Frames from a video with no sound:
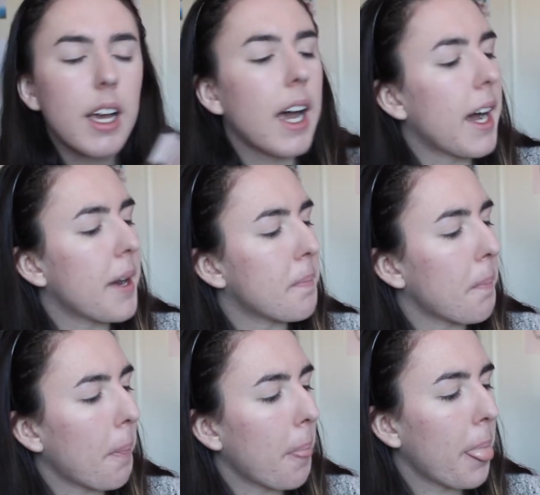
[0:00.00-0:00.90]

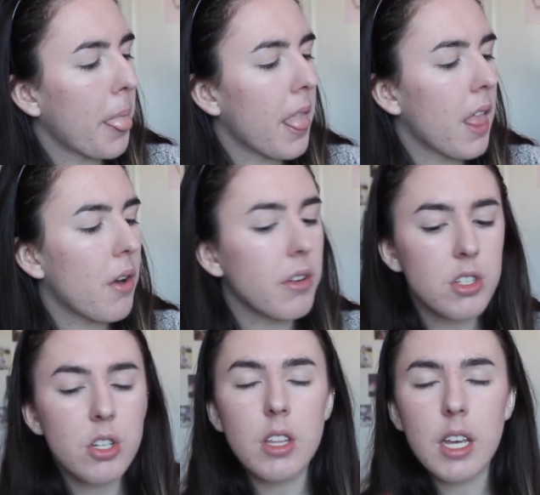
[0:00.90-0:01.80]

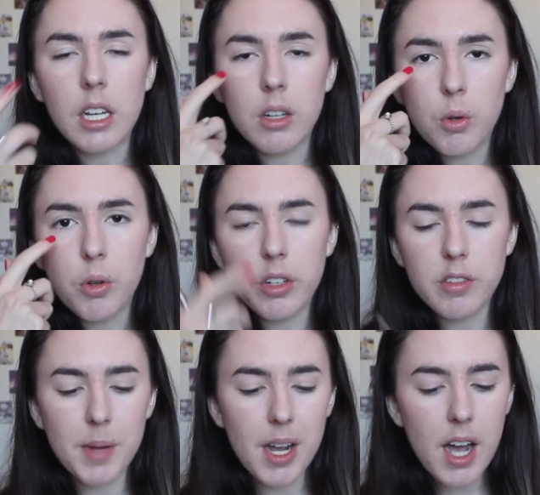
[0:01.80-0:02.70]
onto the inner corner
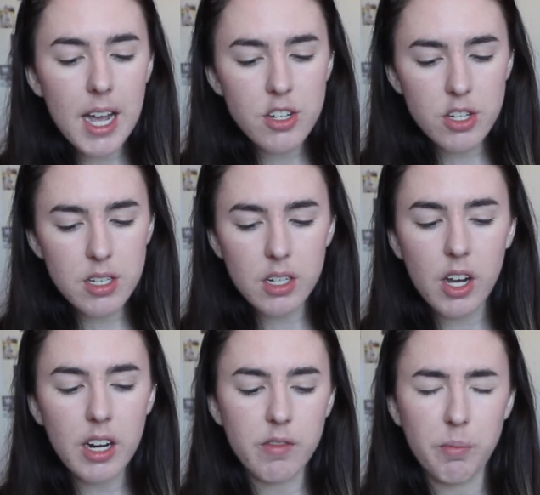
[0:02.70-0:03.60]
of my eye, just to
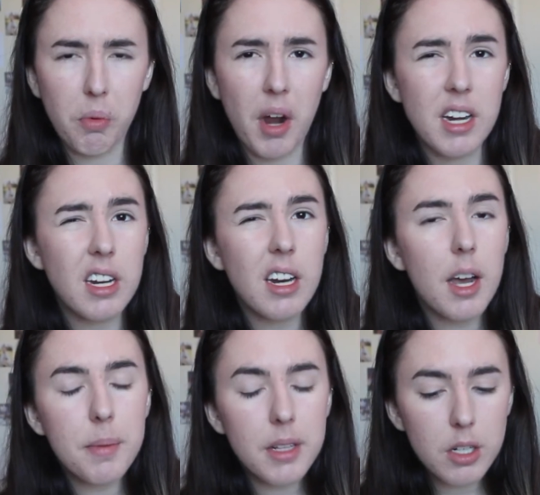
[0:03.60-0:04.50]
kind of brighten it
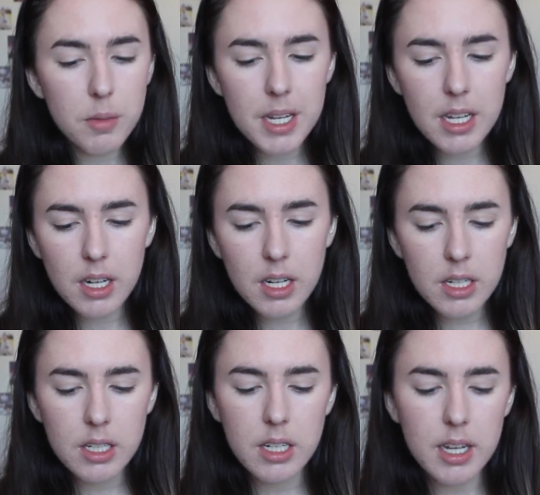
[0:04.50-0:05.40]
up a little bit.
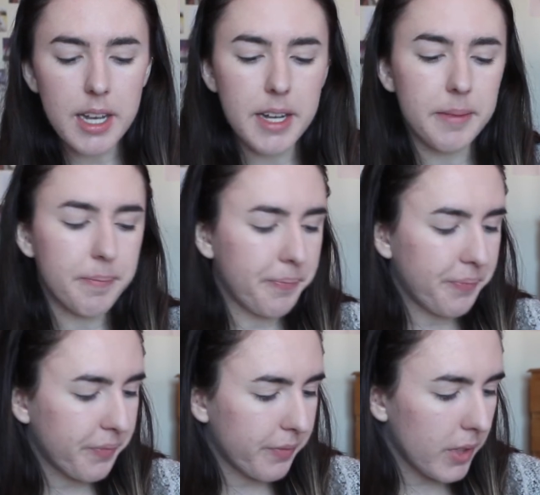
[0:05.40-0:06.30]

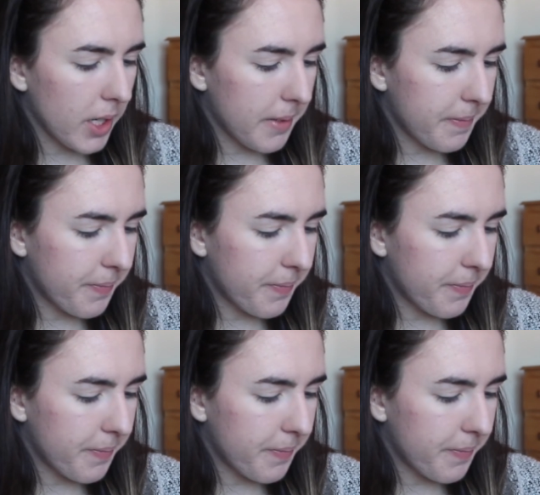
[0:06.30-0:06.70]
Yeah.